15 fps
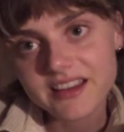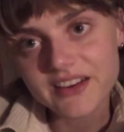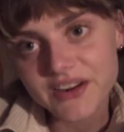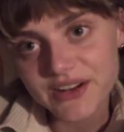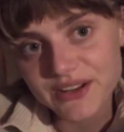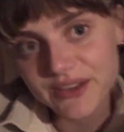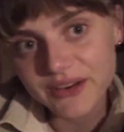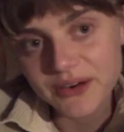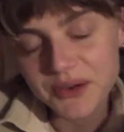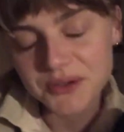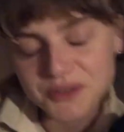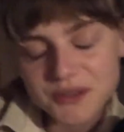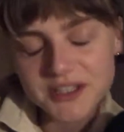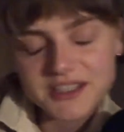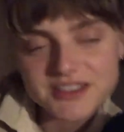
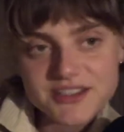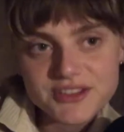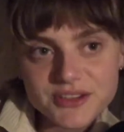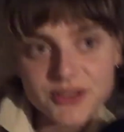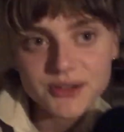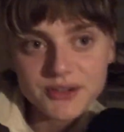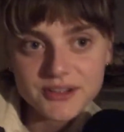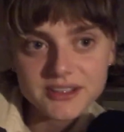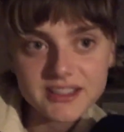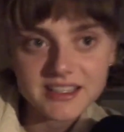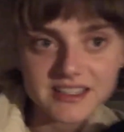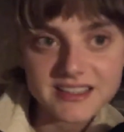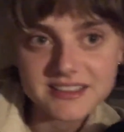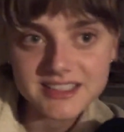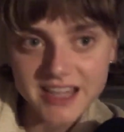Hello, it's
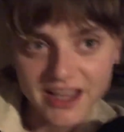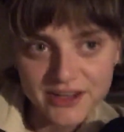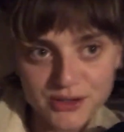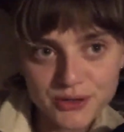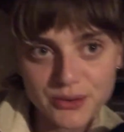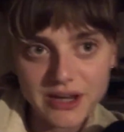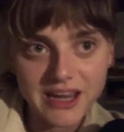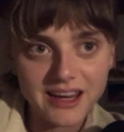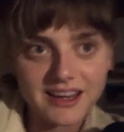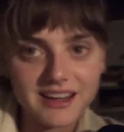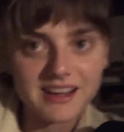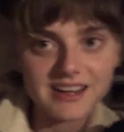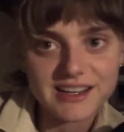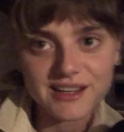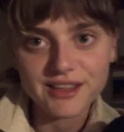currently 10:08
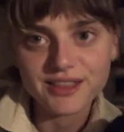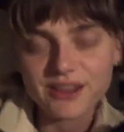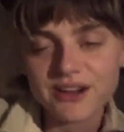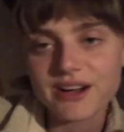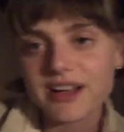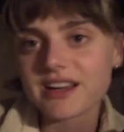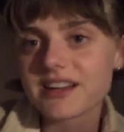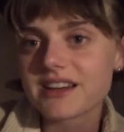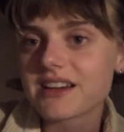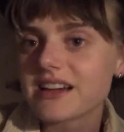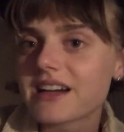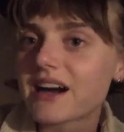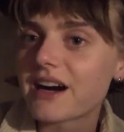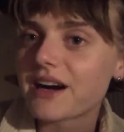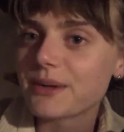and I thought
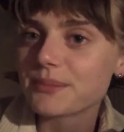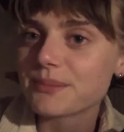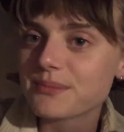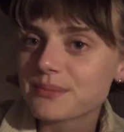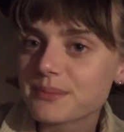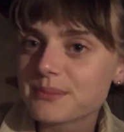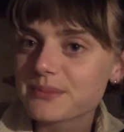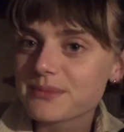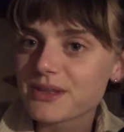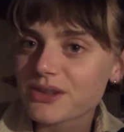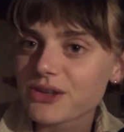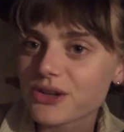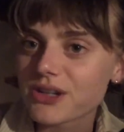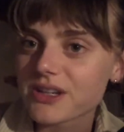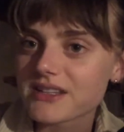the
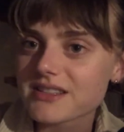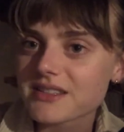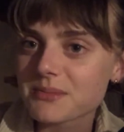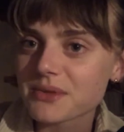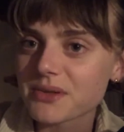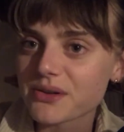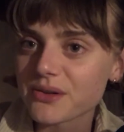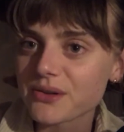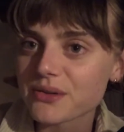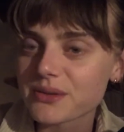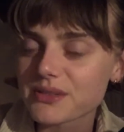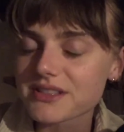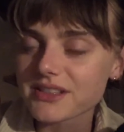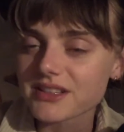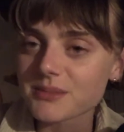cookies and milk
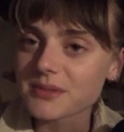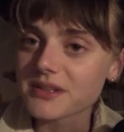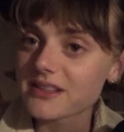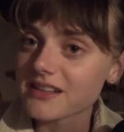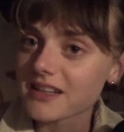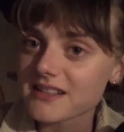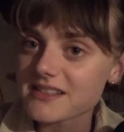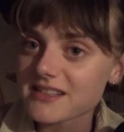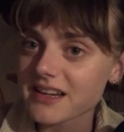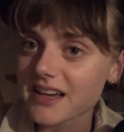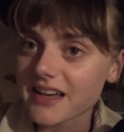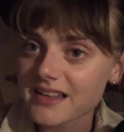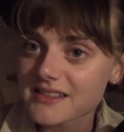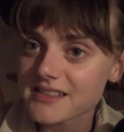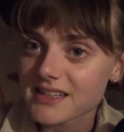was gonna be the last thing I
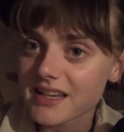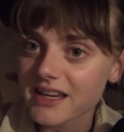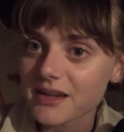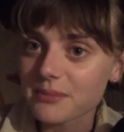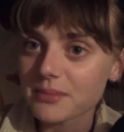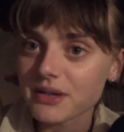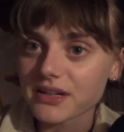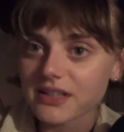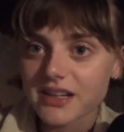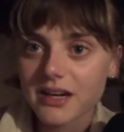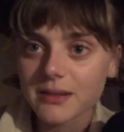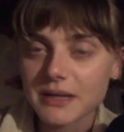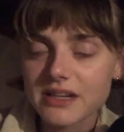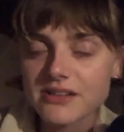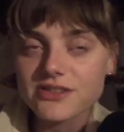ate today, but
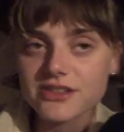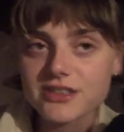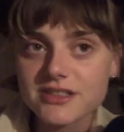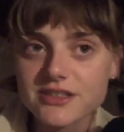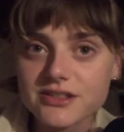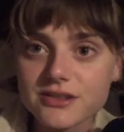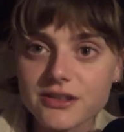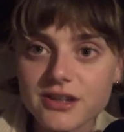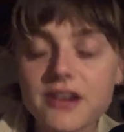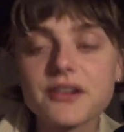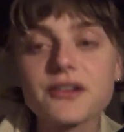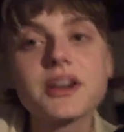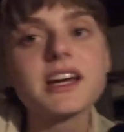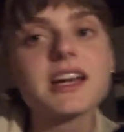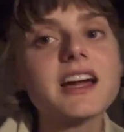I'm actually still
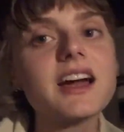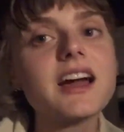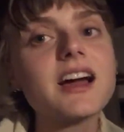hungry.